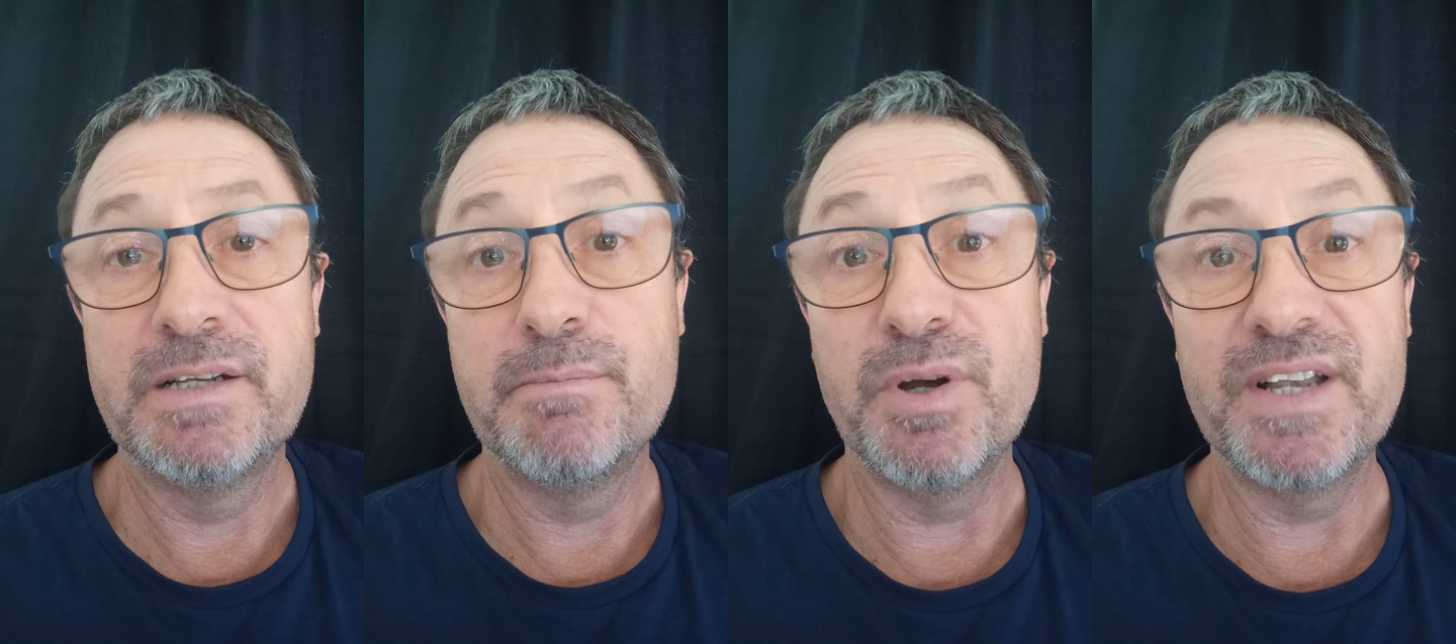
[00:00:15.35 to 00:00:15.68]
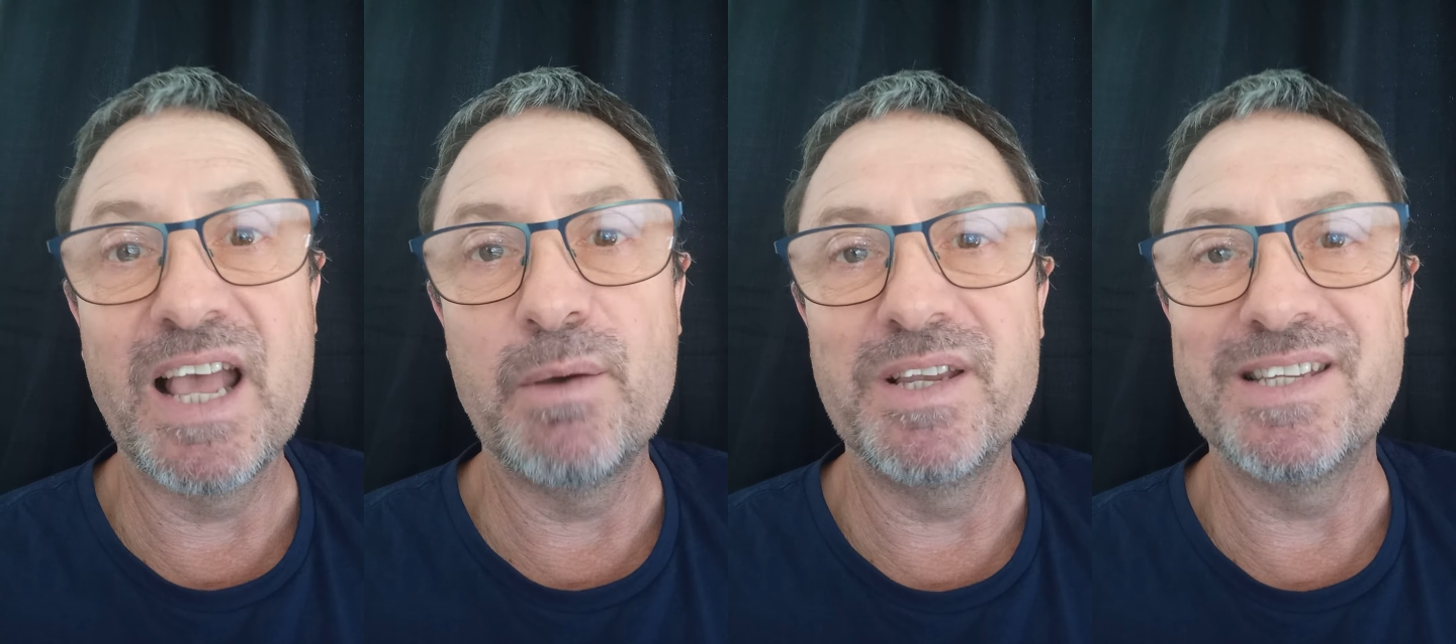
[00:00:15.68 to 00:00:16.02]
but
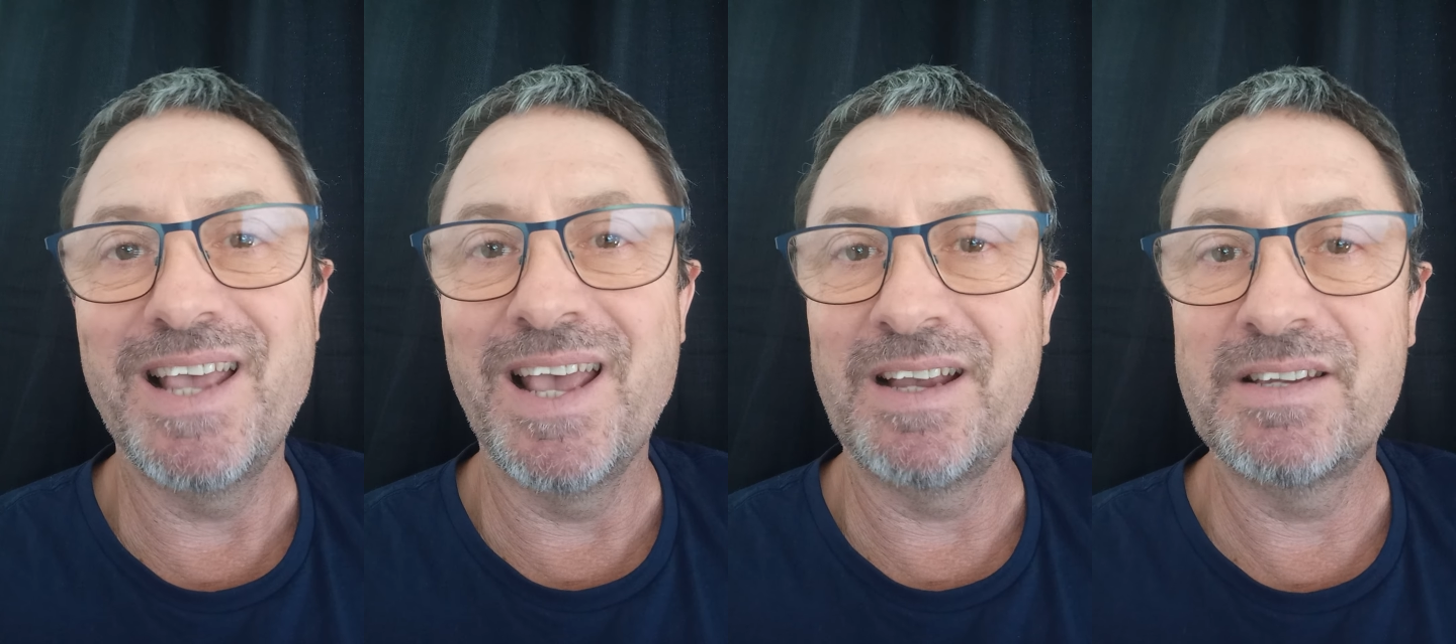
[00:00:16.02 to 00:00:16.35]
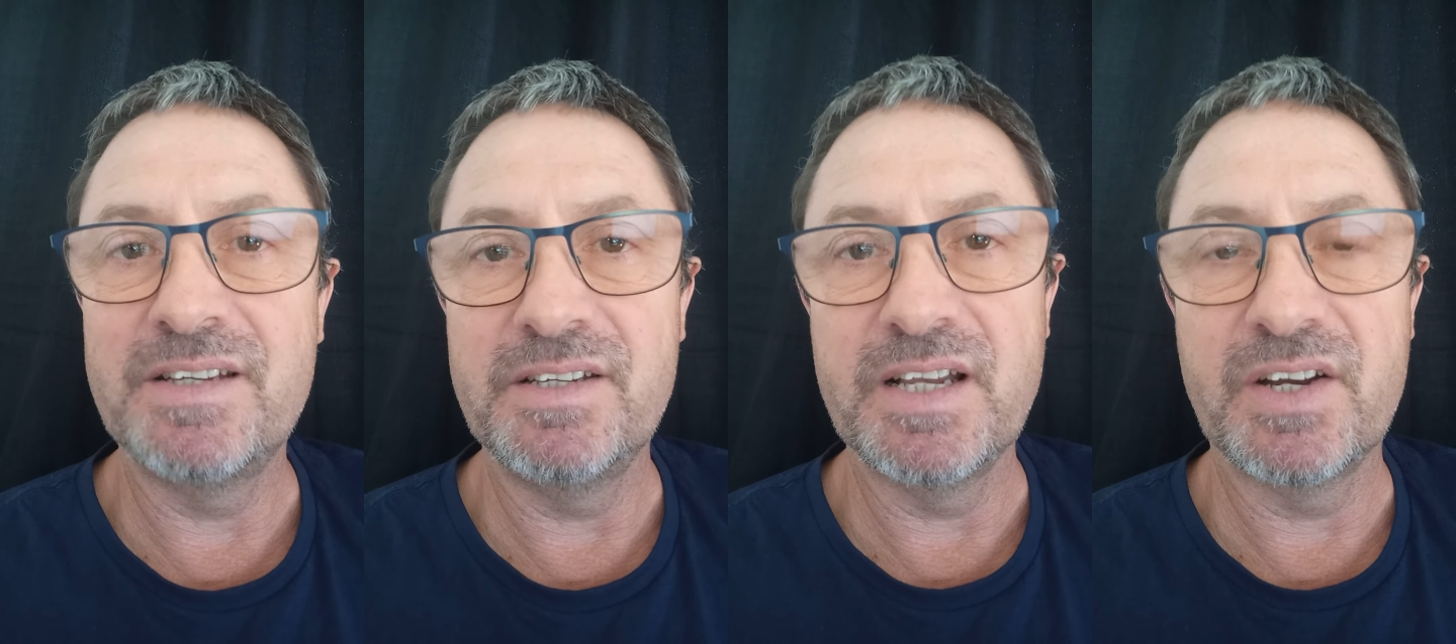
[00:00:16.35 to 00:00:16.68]
now he's
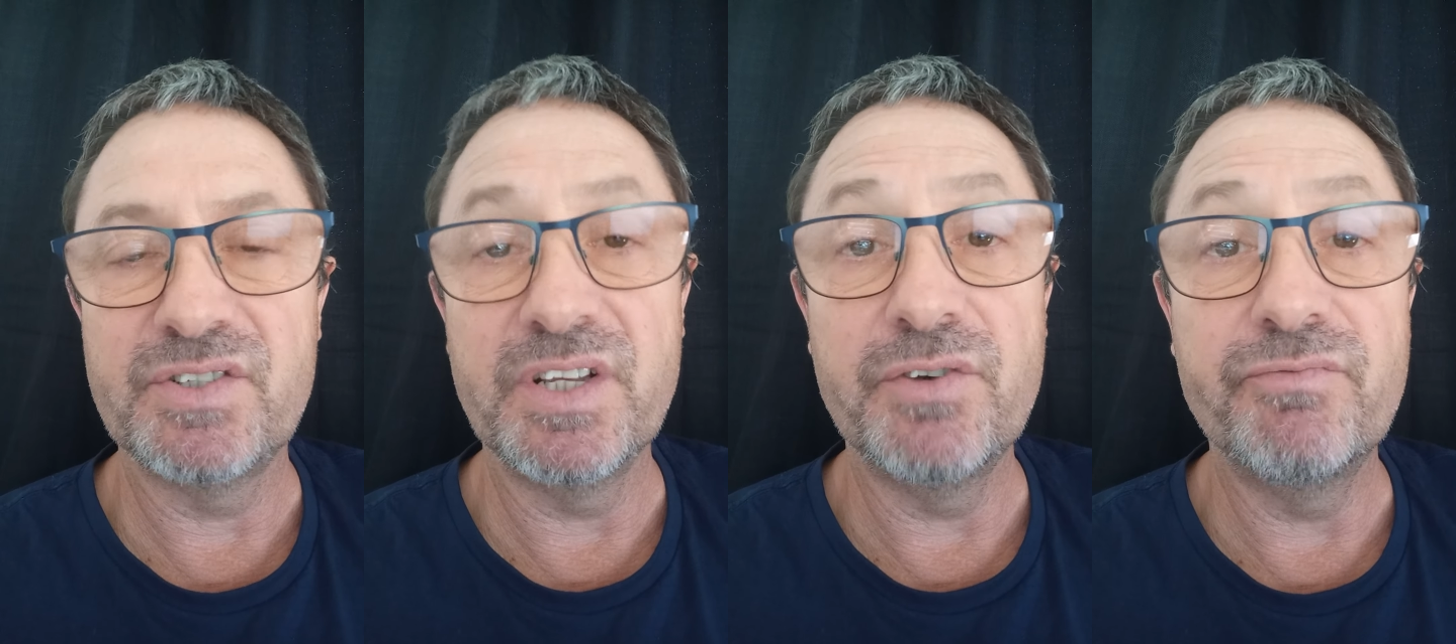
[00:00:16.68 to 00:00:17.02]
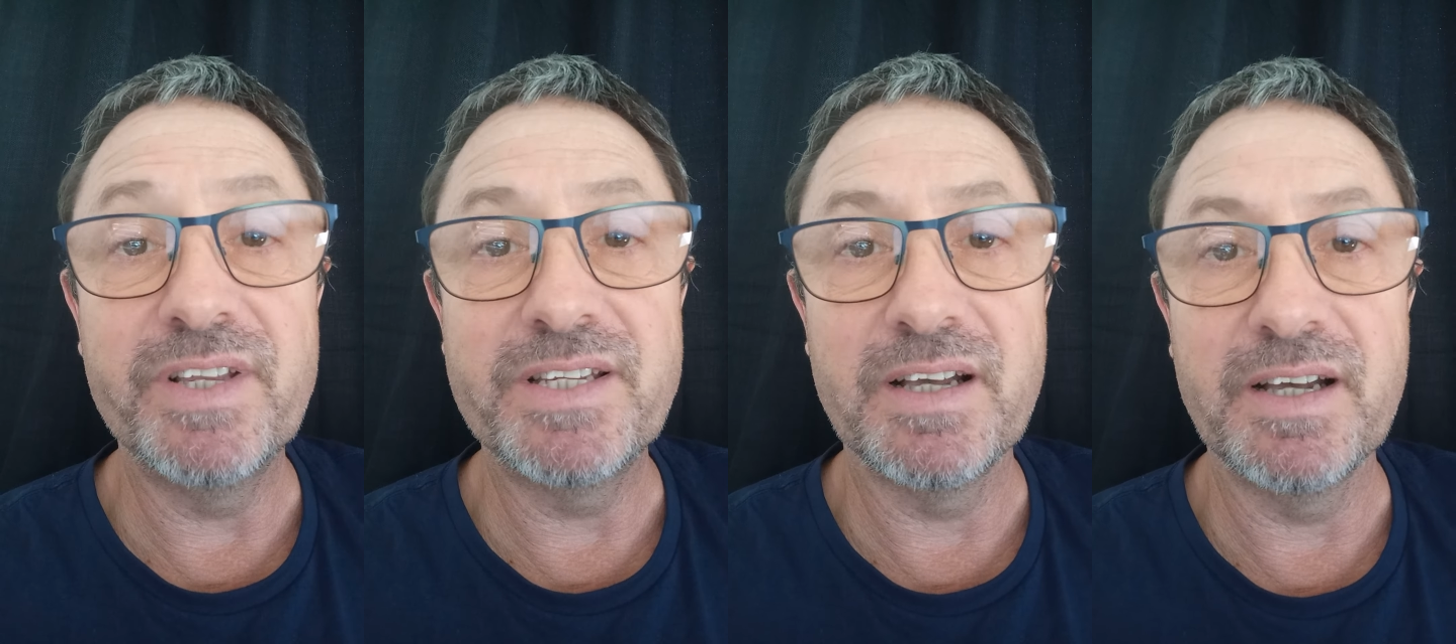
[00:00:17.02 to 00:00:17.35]
actually
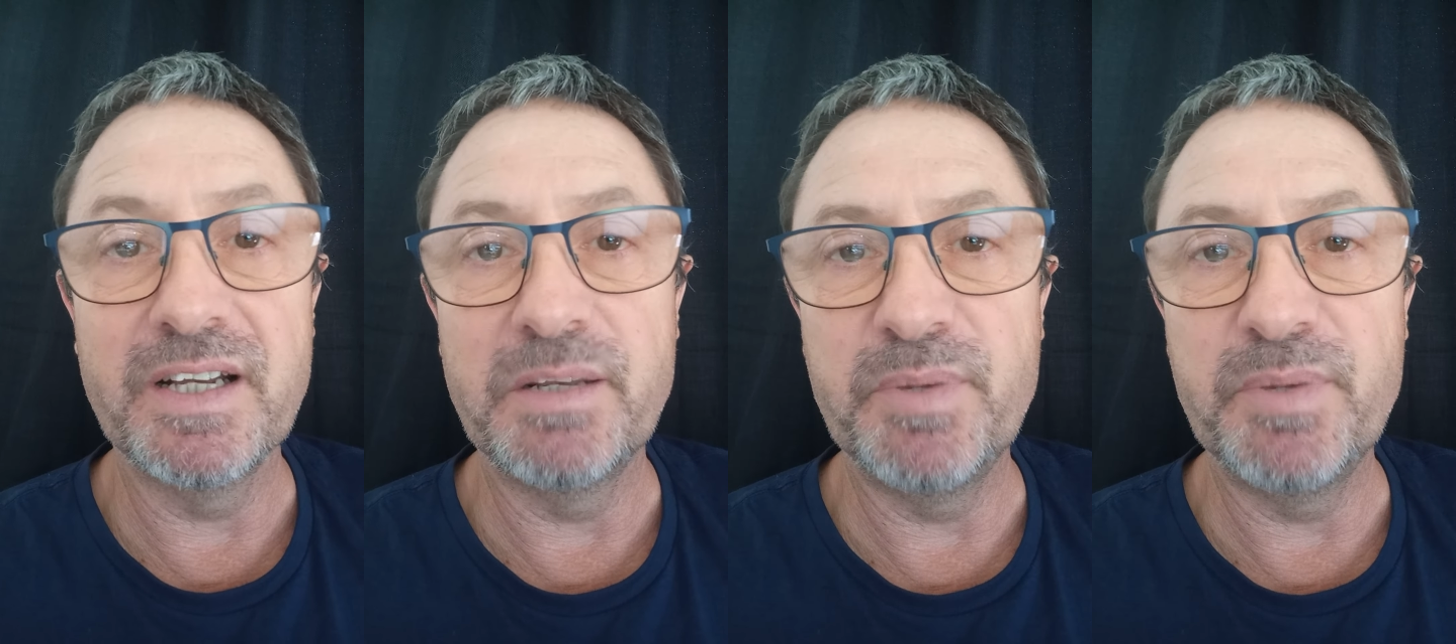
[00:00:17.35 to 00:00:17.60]
retired